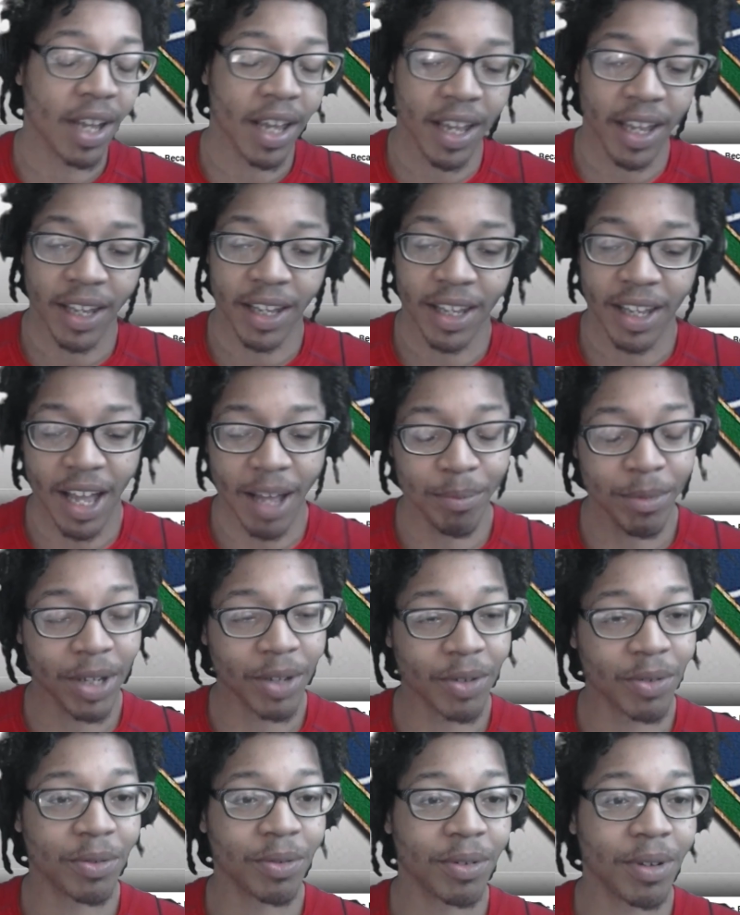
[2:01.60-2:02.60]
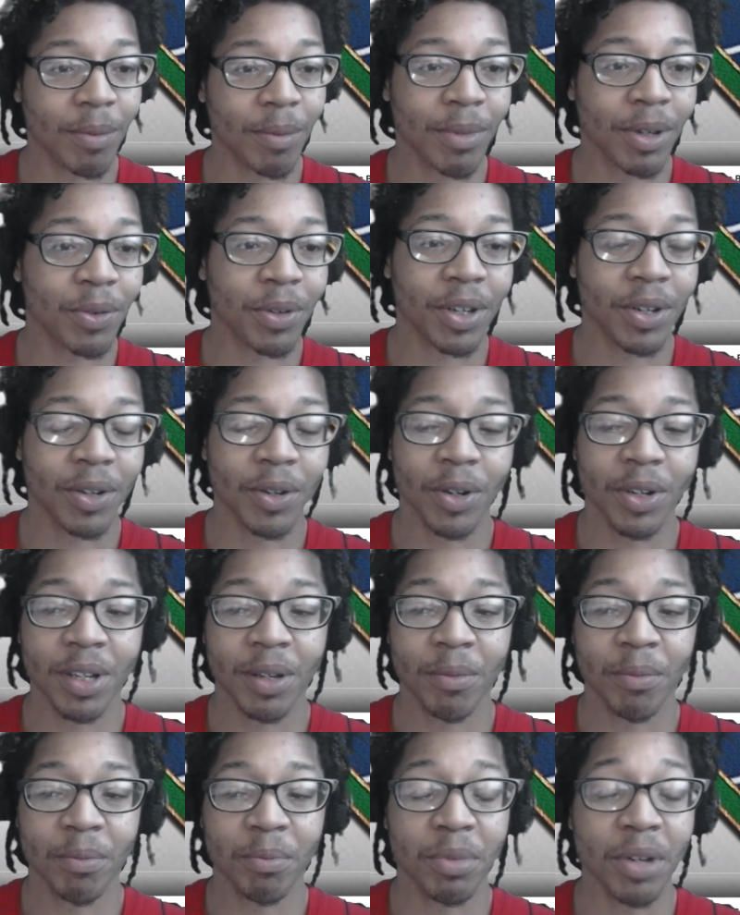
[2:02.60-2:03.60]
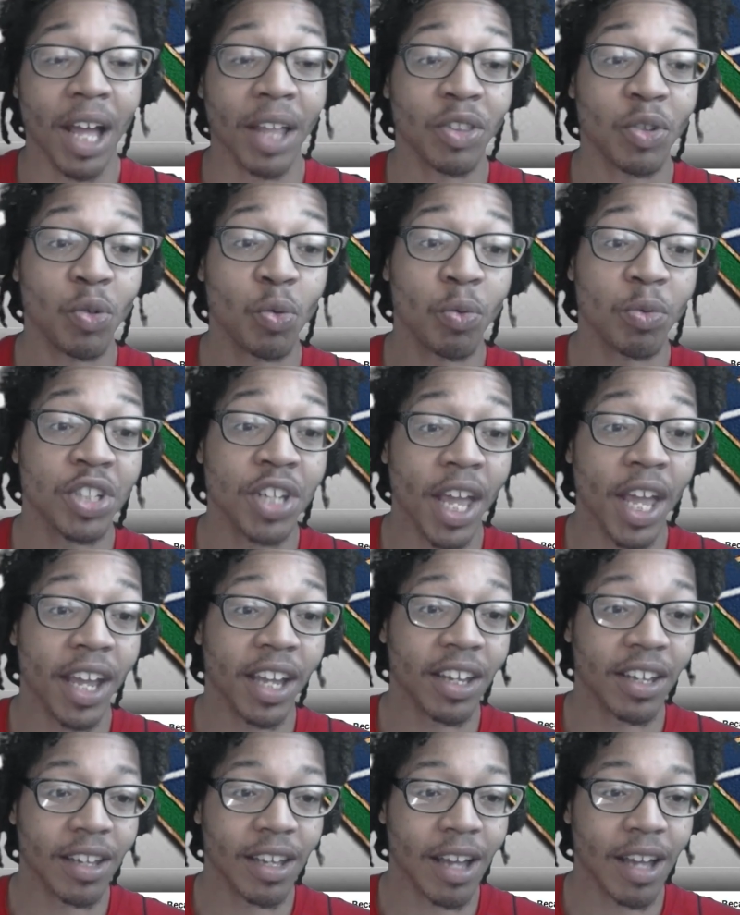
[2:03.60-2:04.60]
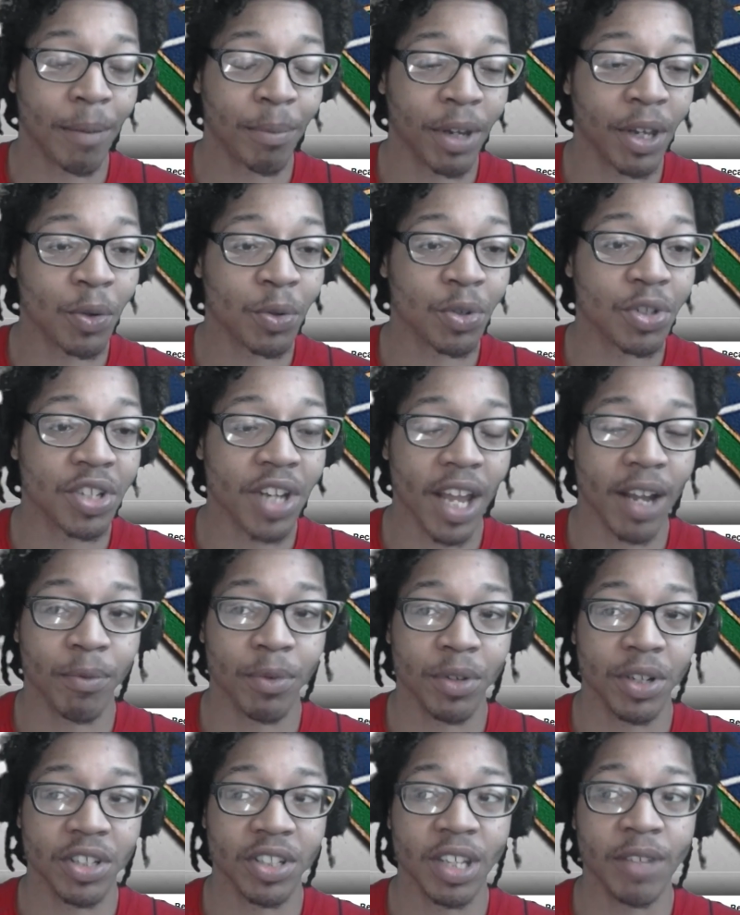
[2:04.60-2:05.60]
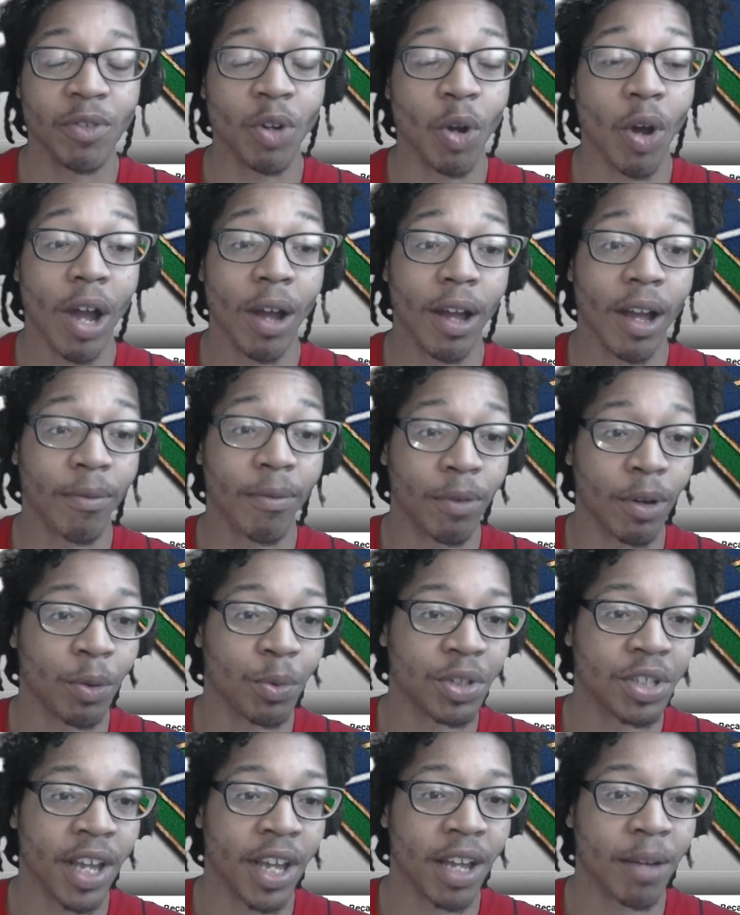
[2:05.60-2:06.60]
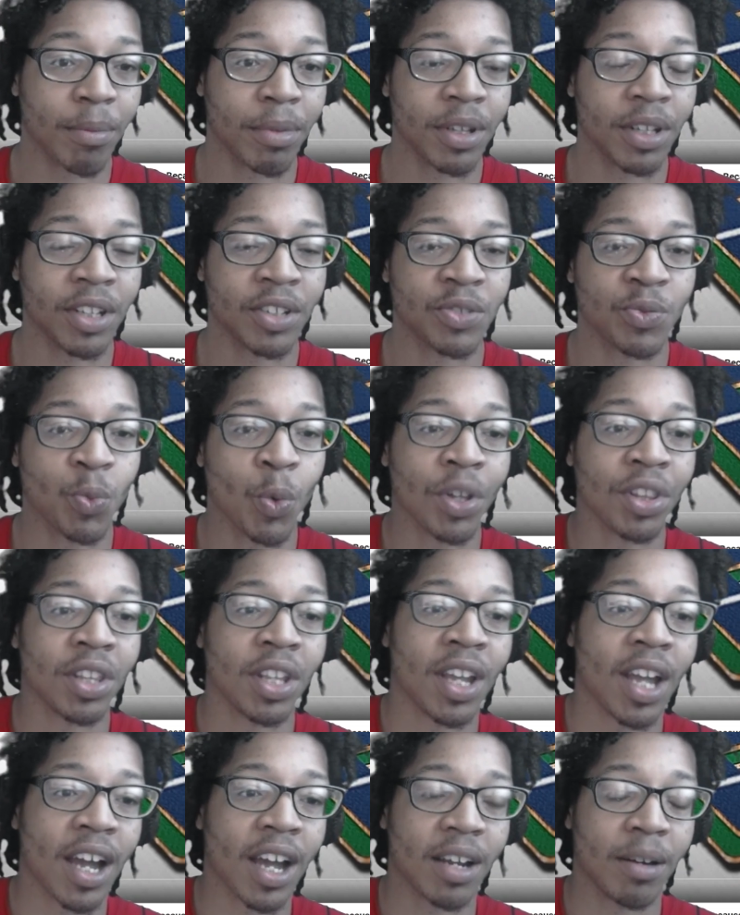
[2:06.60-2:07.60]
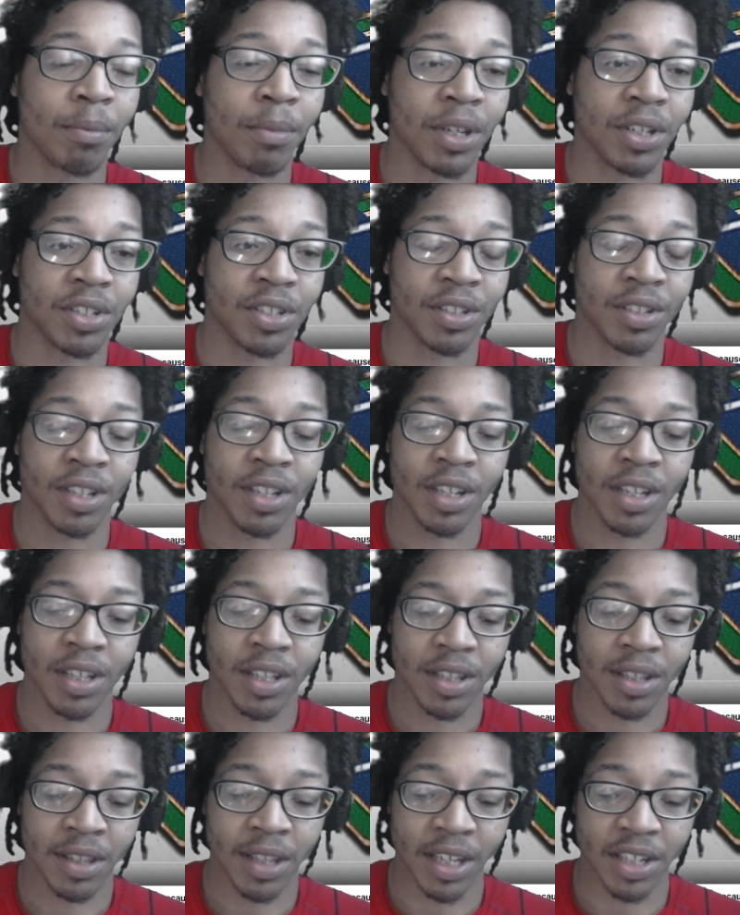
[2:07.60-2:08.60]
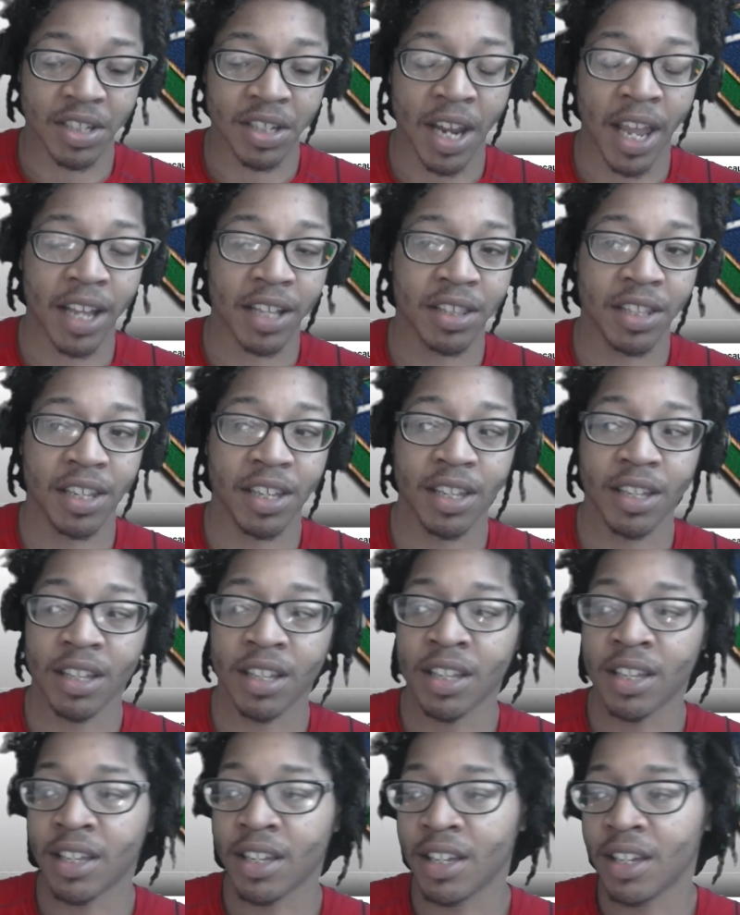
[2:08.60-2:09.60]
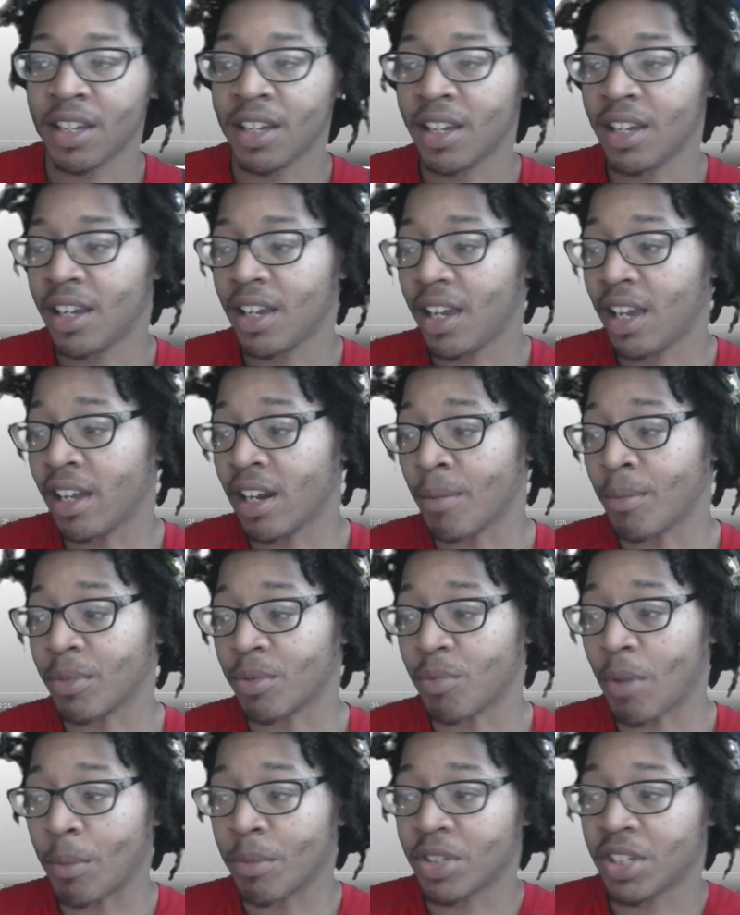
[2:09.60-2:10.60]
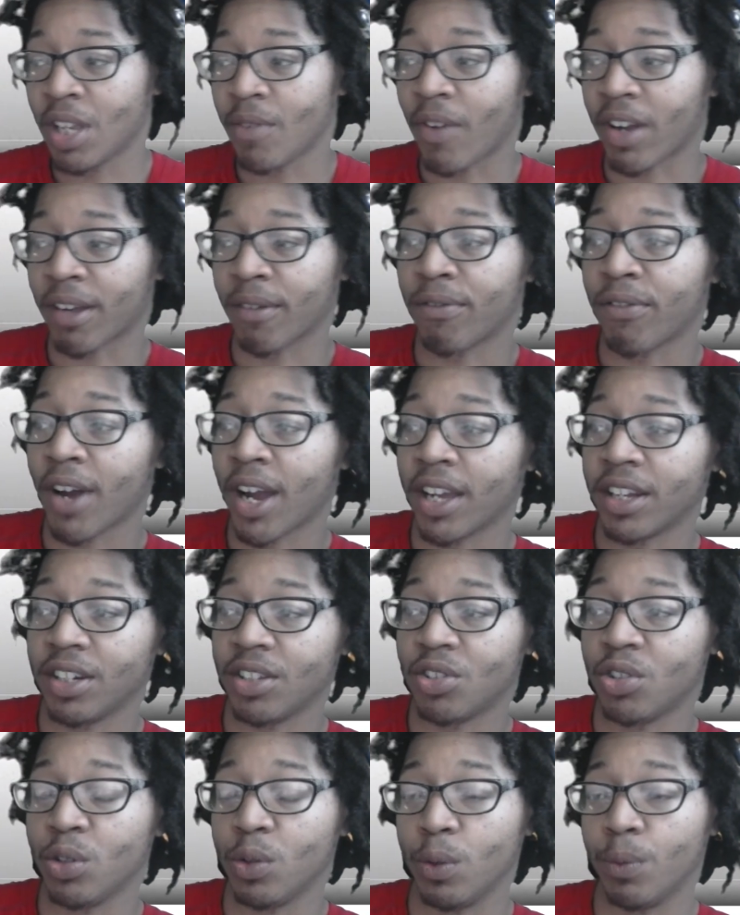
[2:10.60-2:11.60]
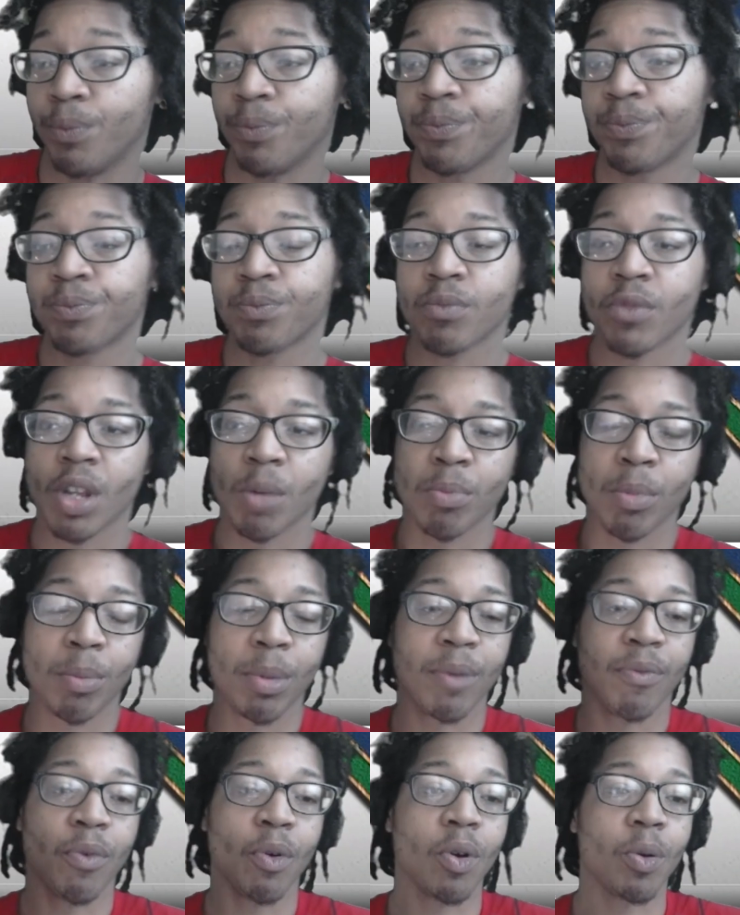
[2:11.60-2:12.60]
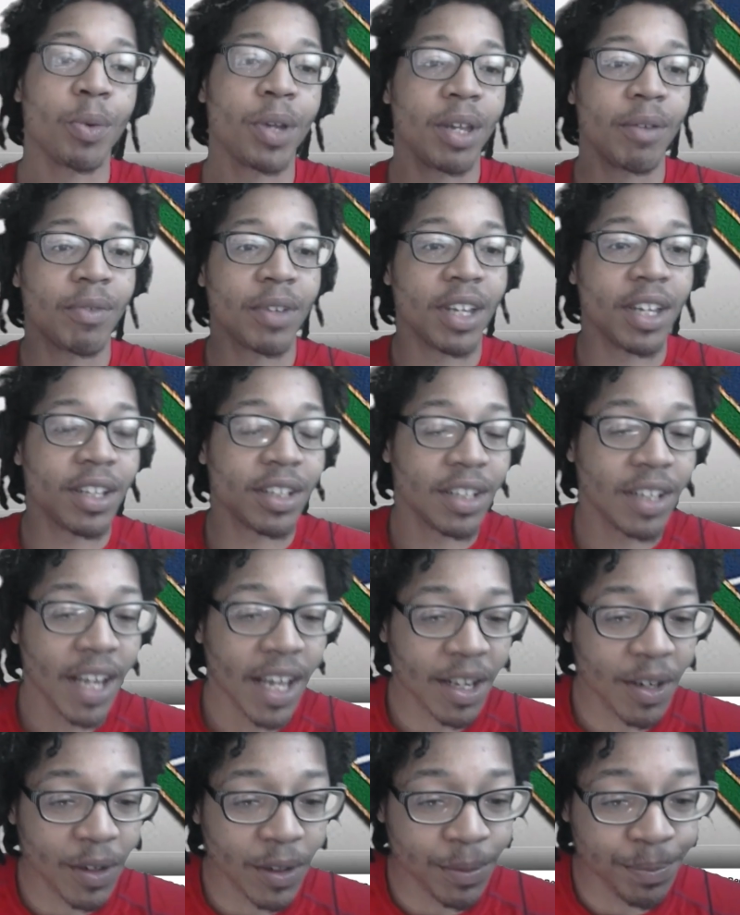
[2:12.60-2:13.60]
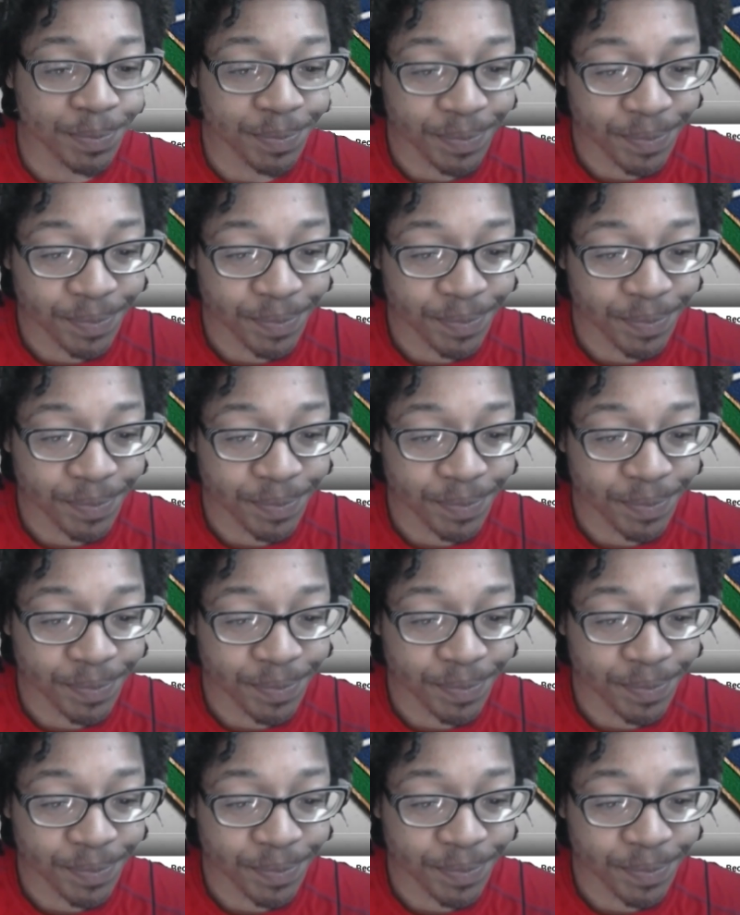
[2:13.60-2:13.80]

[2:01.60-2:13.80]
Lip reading: A. I'm not gonna get on all them. But I do Shaq. I'm getting on Shaq for this. Even though I fuck with Shaq, but there's one thing I gotta mention that Shaq did, and I'm gonna see if I can find it too. Before we even get into that though,